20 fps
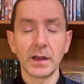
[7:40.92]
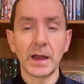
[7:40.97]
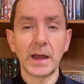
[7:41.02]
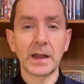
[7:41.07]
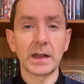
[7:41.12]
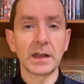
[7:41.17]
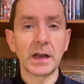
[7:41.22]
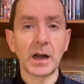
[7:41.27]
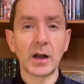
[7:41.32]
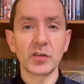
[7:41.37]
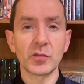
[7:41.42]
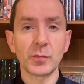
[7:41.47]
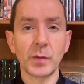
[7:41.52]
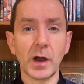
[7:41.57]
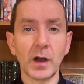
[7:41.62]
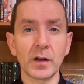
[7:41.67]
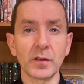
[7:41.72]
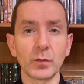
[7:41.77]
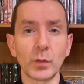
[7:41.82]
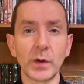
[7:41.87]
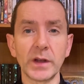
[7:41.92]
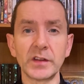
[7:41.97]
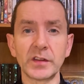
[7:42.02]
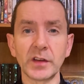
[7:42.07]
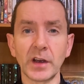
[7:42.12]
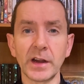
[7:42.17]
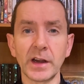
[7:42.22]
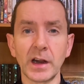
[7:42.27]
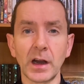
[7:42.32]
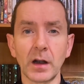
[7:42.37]
and a large part of why
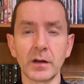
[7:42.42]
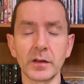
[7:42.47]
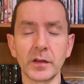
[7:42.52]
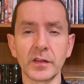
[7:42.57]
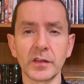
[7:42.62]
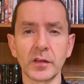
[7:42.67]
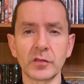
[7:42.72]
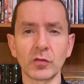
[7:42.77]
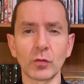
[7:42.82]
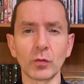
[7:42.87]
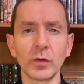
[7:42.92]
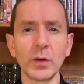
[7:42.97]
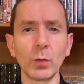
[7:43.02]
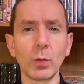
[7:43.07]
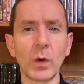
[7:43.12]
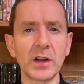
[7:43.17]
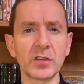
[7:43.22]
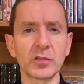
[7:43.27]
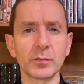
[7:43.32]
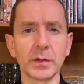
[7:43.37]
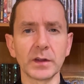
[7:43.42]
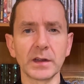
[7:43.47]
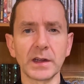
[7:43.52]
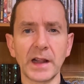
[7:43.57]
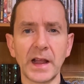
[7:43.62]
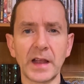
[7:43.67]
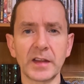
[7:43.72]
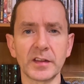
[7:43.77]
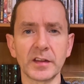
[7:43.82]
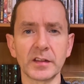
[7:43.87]
Die Hard is such a rewatchable
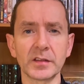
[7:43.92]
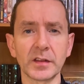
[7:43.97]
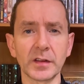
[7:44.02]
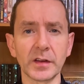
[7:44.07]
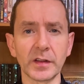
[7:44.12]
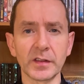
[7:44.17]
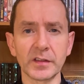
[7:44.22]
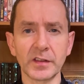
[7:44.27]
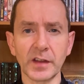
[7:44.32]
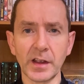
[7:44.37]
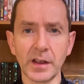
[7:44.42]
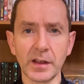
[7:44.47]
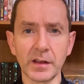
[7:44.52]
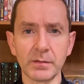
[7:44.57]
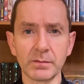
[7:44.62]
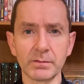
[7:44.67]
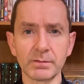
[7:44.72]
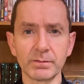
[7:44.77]
classic to this day.